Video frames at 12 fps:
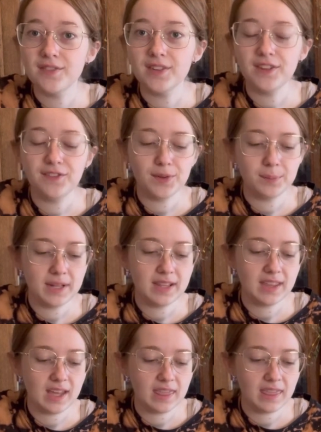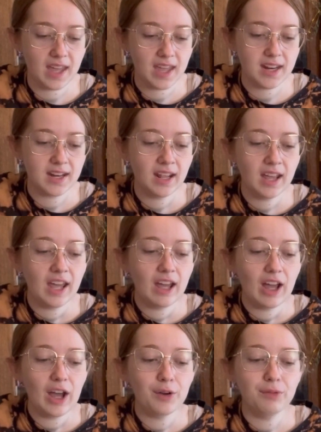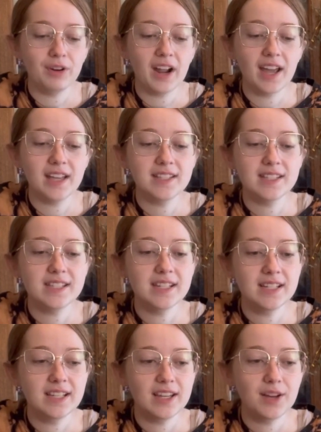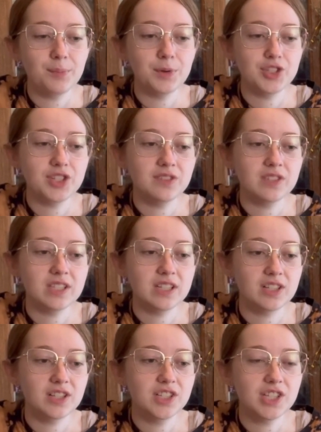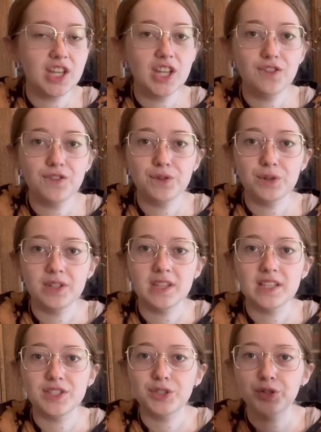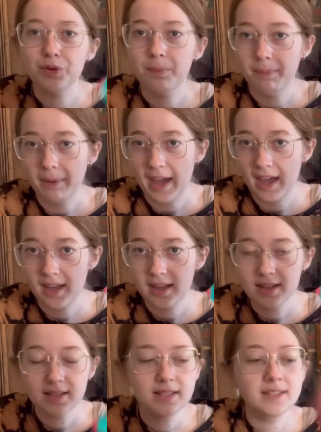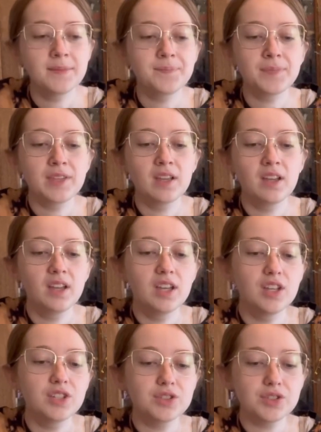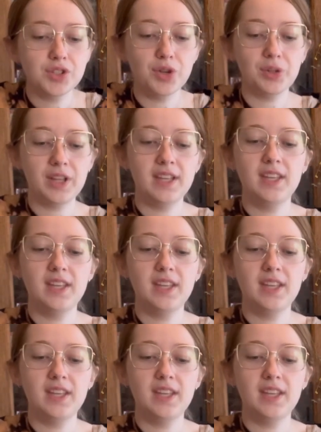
really film anything then. However, I did get a bunch of stickers done for these little bags. So like